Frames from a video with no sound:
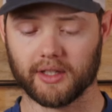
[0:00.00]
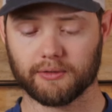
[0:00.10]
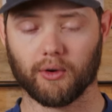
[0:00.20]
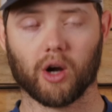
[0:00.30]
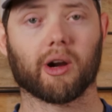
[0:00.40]

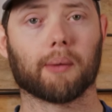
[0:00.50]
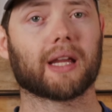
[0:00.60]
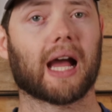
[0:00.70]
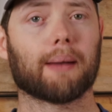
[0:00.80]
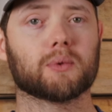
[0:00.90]
this firearm
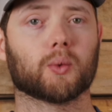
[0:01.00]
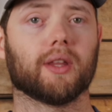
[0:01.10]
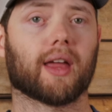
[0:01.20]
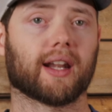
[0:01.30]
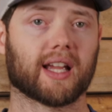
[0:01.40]
comes
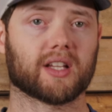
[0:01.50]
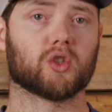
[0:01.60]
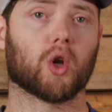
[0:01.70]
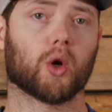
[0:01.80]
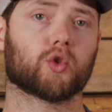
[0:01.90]
with and has
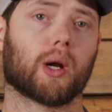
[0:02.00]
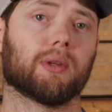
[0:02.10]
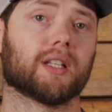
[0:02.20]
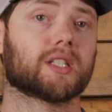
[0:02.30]
no trouble